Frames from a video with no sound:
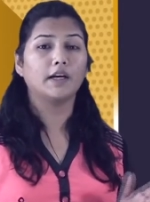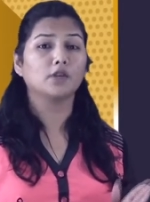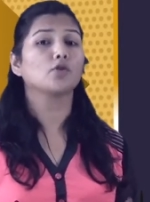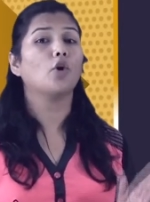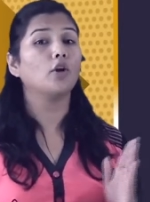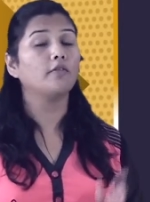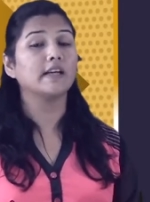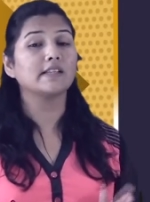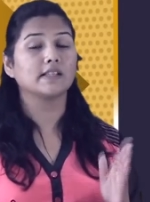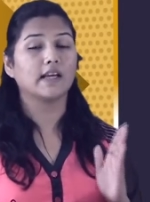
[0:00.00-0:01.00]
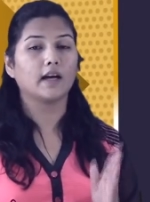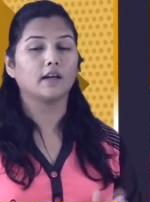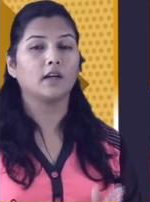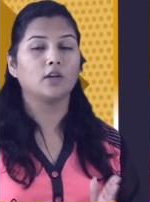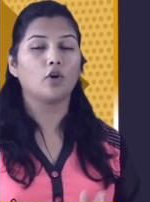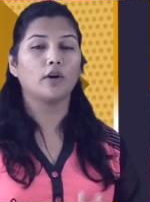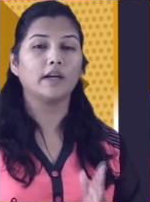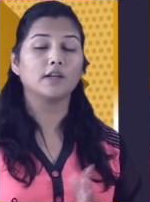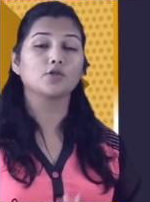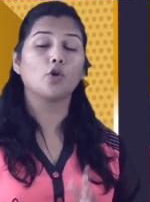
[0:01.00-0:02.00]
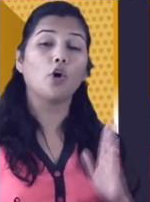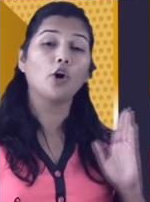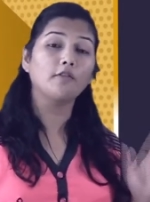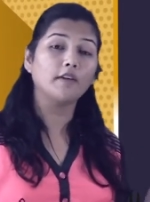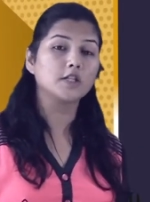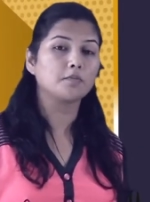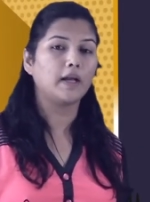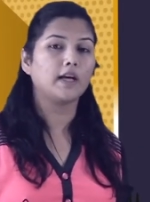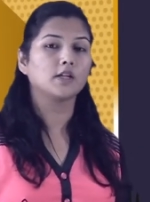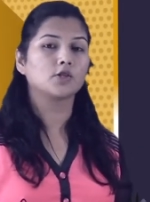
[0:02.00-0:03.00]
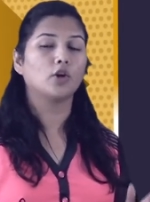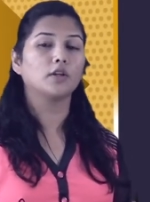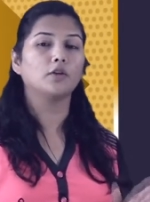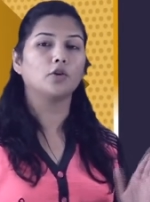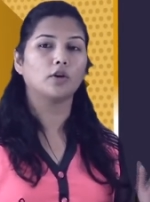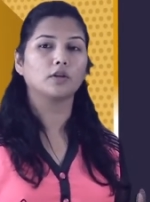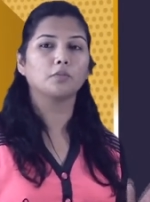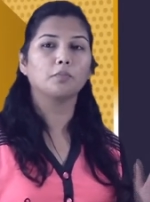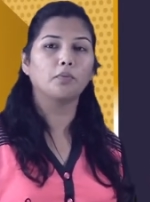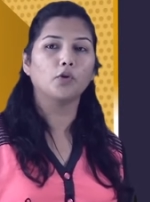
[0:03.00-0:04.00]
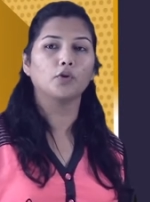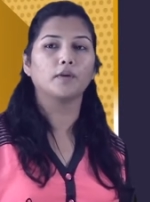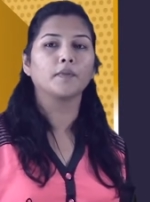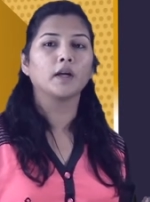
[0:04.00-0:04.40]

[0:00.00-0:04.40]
It is always stagnant, or it is always placed on the North Pole.